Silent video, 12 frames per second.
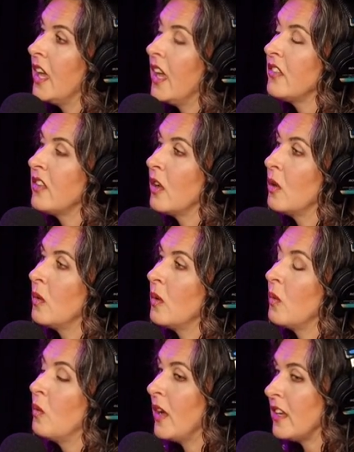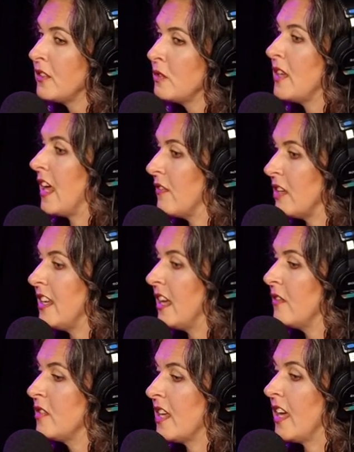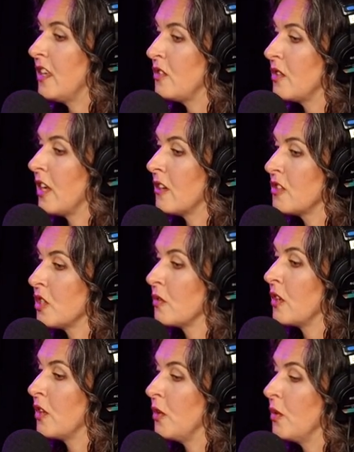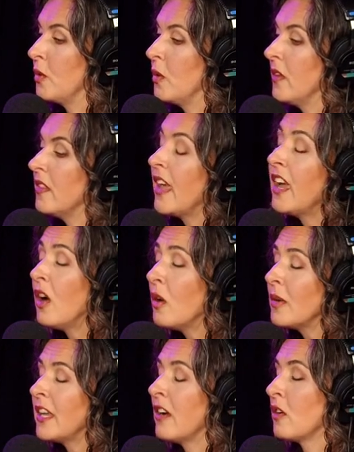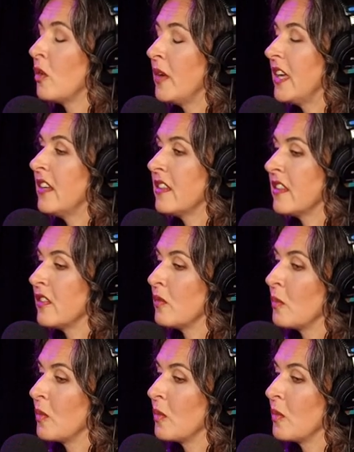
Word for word: and so what do dave and dave say to their children who they already are going into this